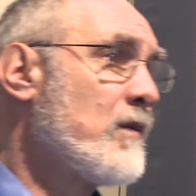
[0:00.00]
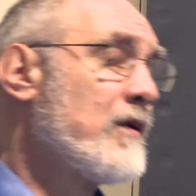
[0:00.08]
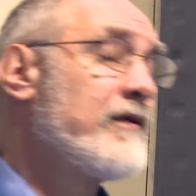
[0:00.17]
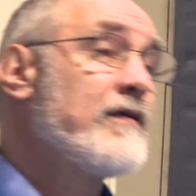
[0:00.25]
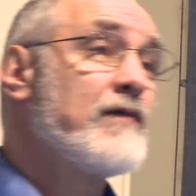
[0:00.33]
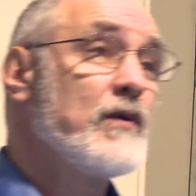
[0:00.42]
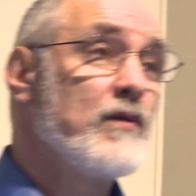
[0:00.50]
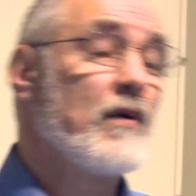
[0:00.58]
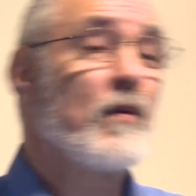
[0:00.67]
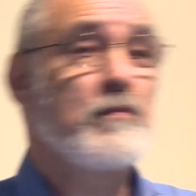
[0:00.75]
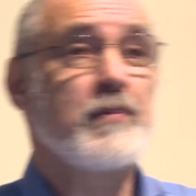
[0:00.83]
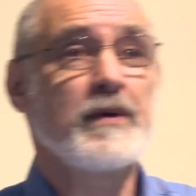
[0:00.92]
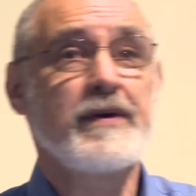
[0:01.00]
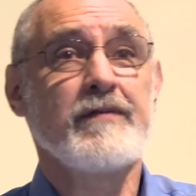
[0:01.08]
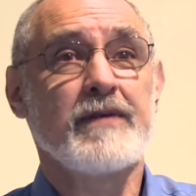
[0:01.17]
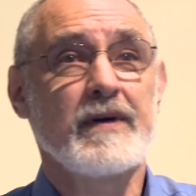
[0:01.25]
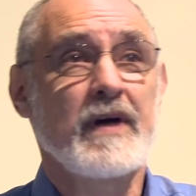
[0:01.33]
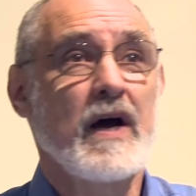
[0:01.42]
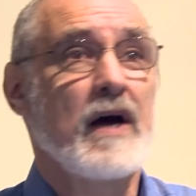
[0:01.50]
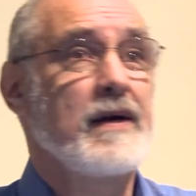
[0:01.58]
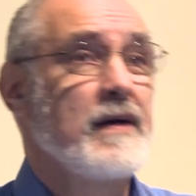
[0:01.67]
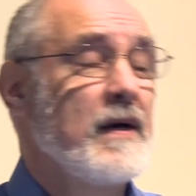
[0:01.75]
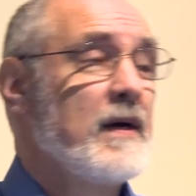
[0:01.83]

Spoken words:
Whereas if you don't believe in God,